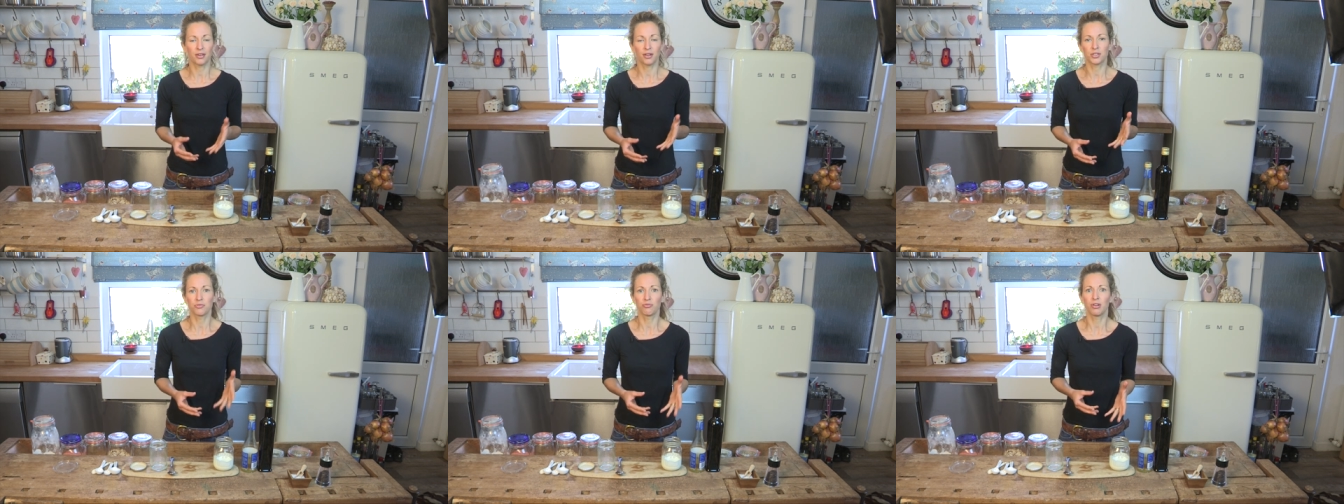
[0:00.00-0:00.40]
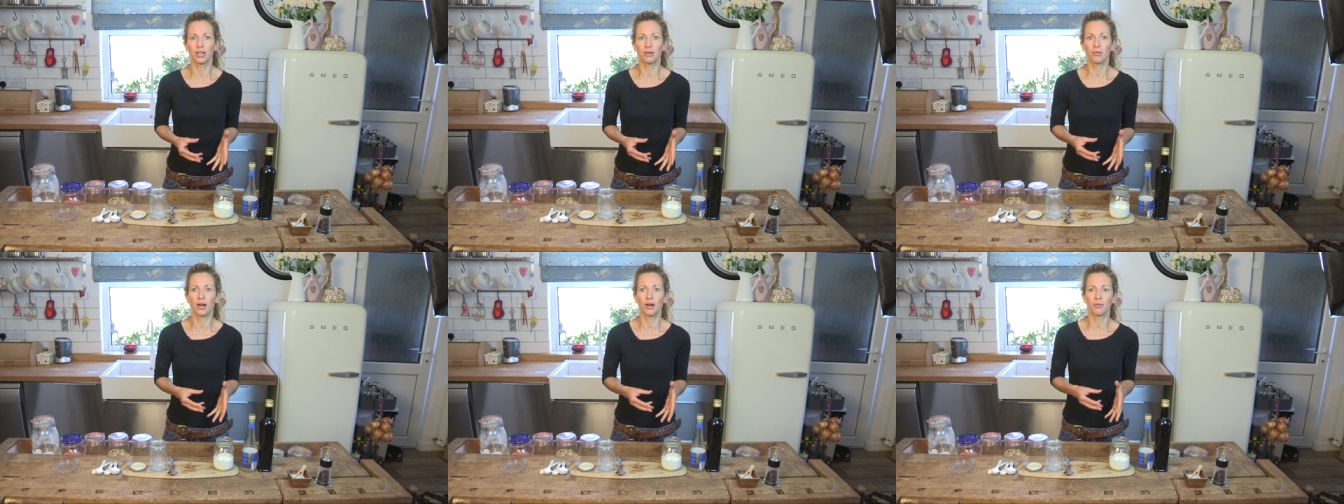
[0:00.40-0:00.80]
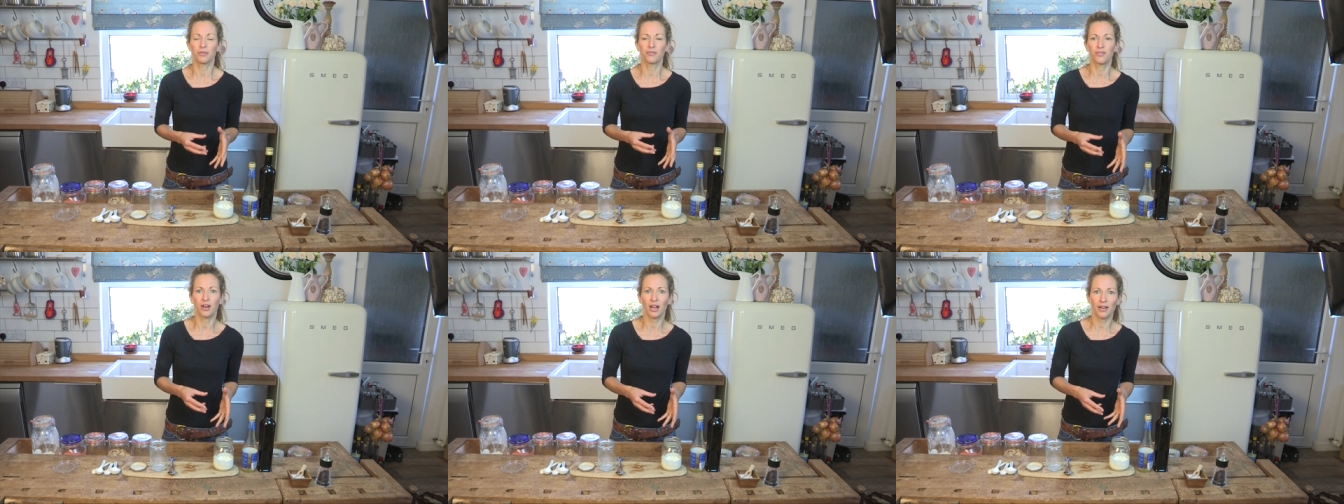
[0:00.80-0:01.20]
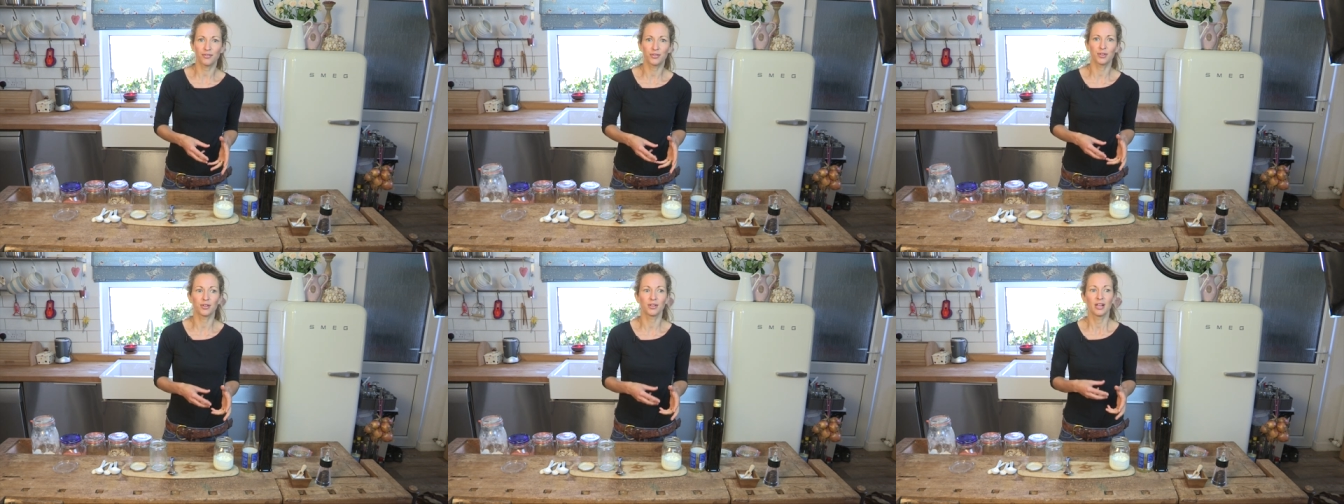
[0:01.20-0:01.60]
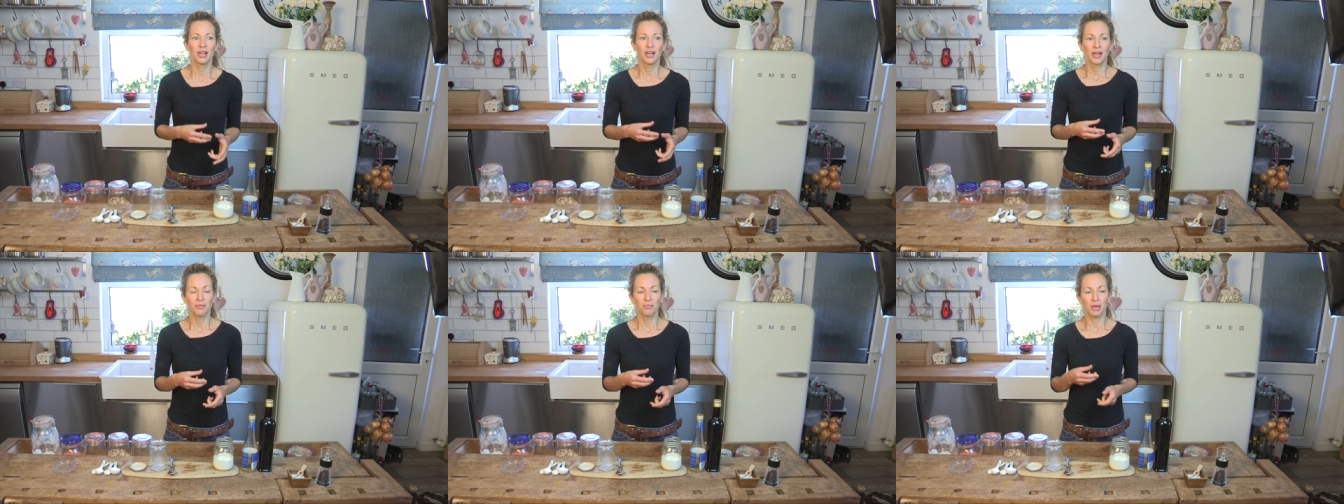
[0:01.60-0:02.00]
It goes really well with falafel,
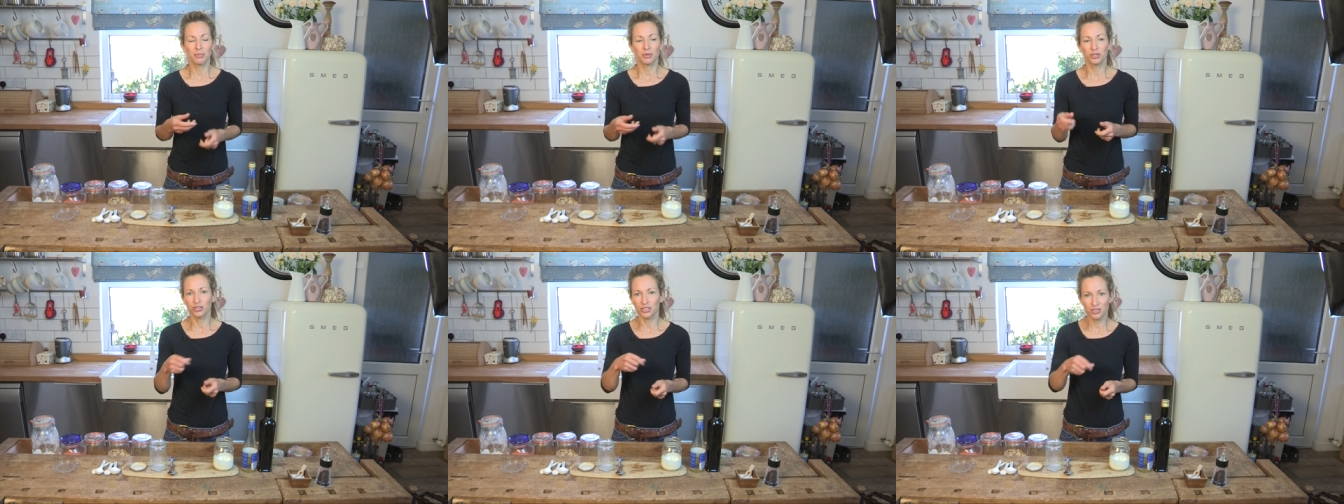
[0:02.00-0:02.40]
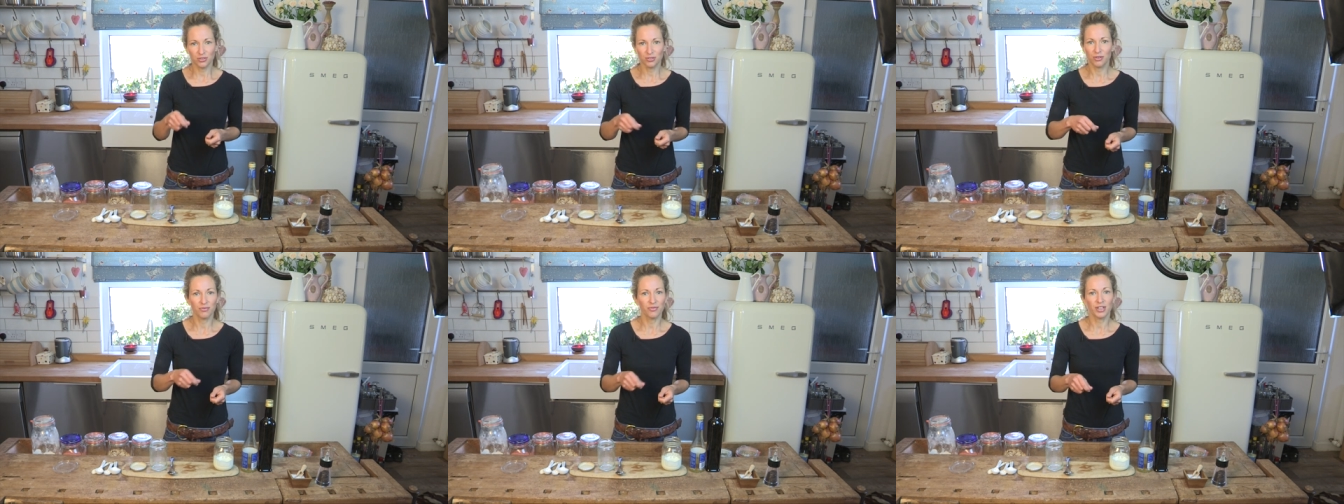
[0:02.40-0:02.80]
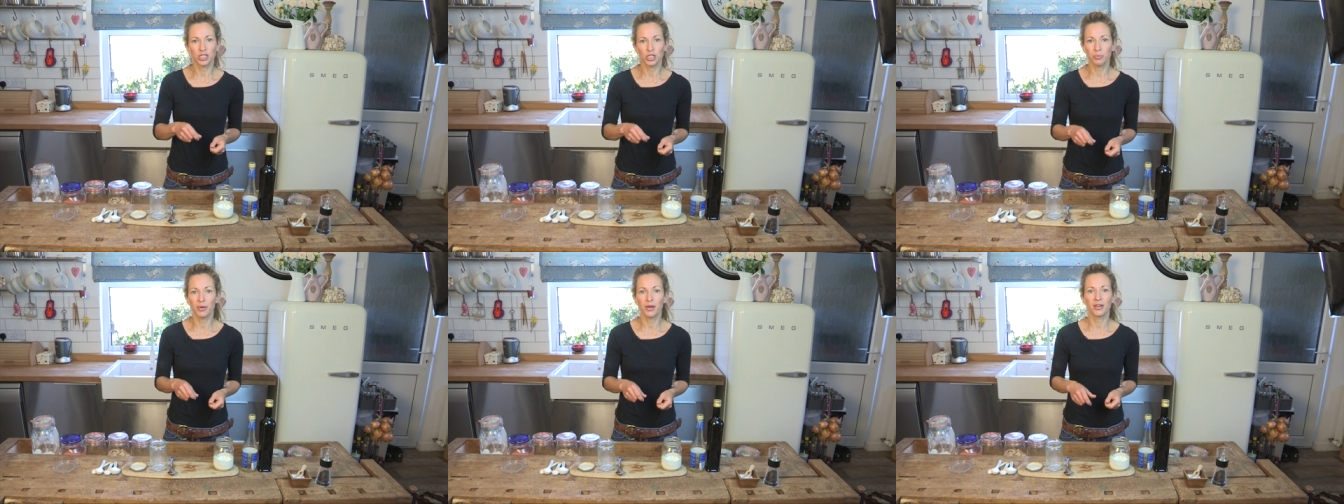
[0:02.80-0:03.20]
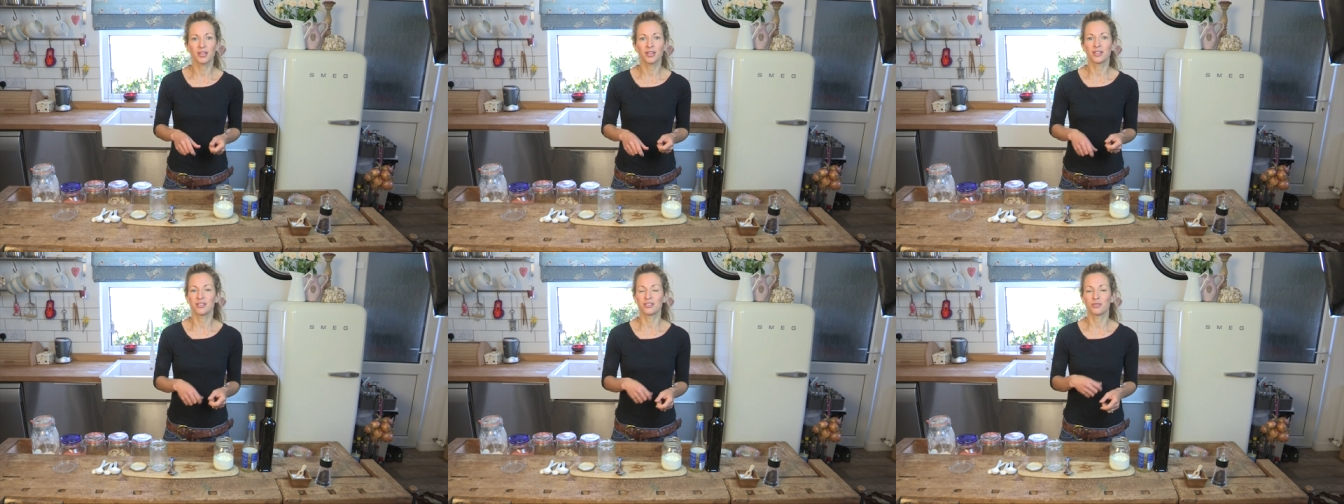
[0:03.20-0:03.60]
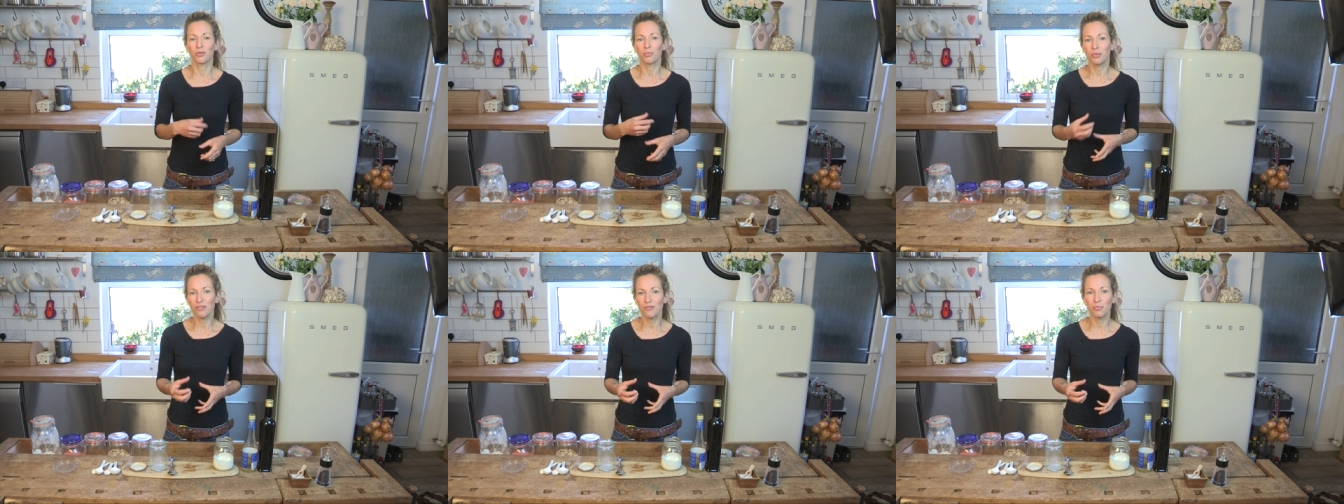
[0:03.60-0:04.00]
maybe drizzled on veggie burgers
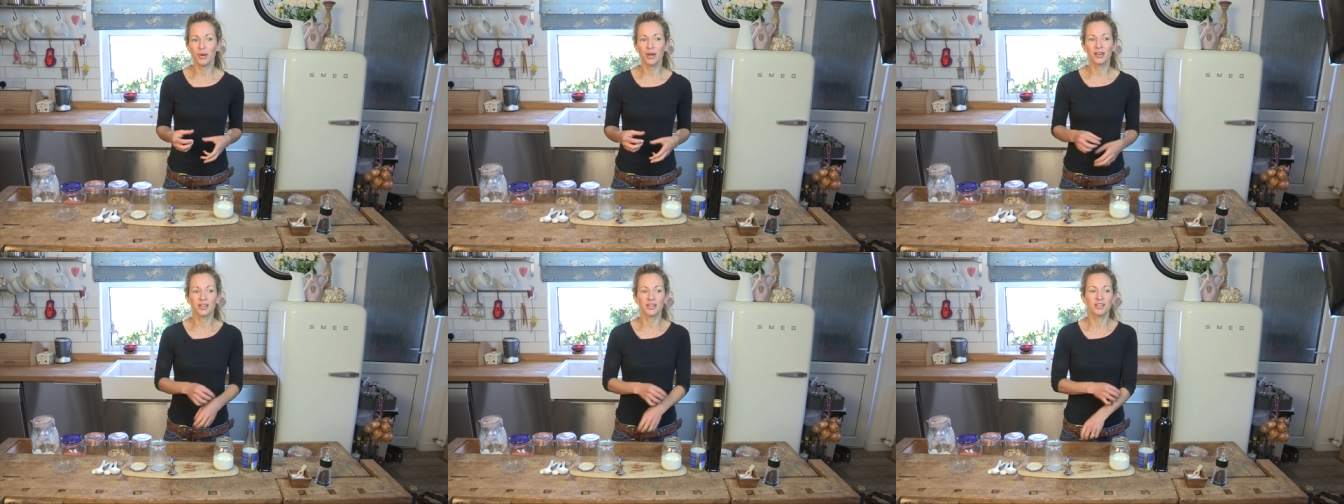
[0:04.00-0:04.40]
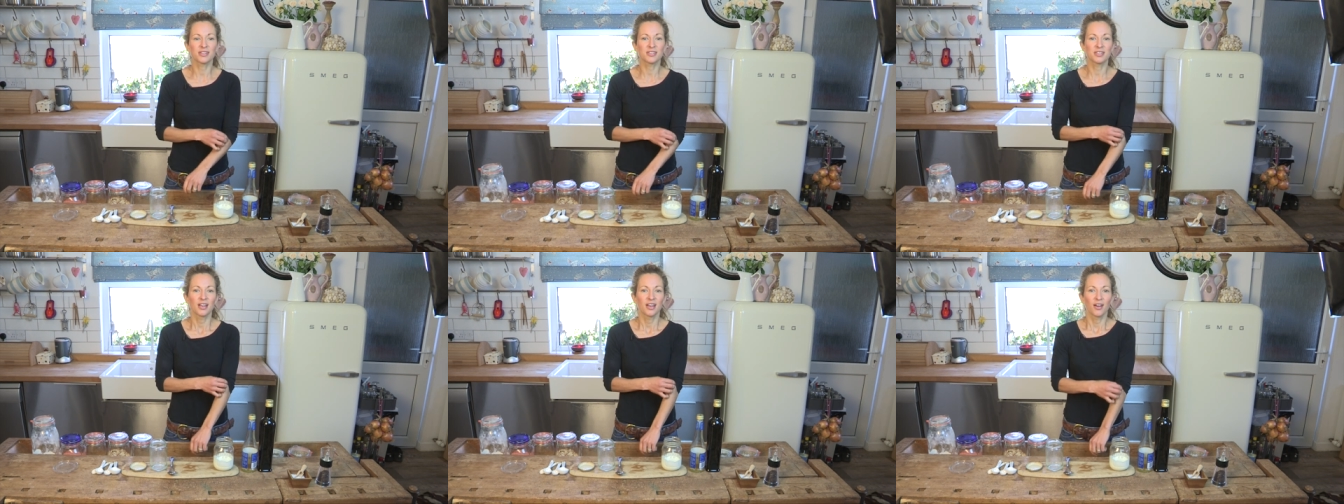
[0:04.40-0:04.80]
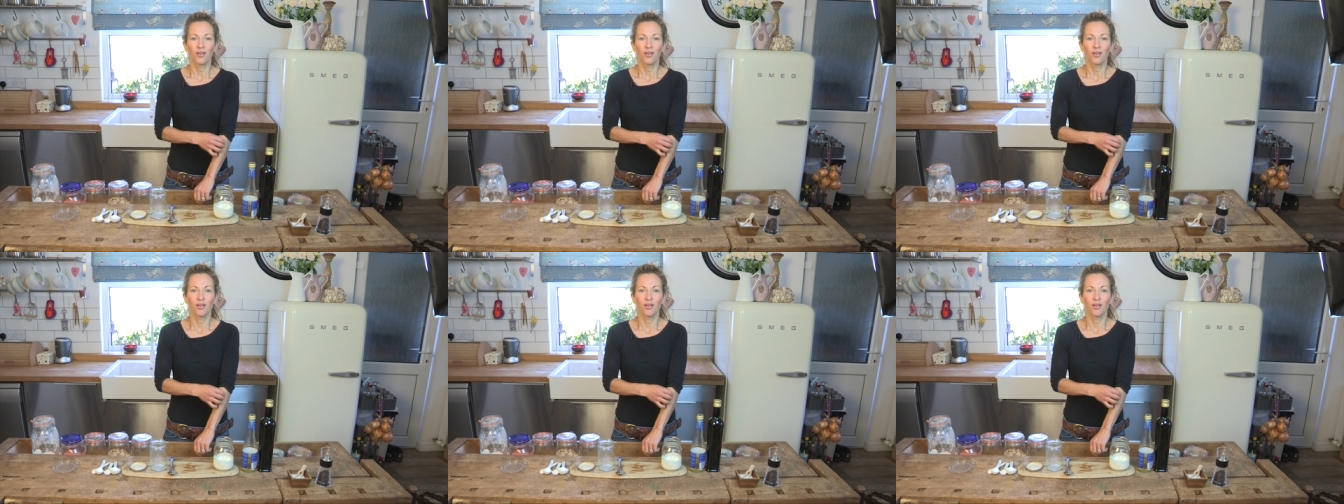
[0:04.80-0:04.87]
or beef burgers,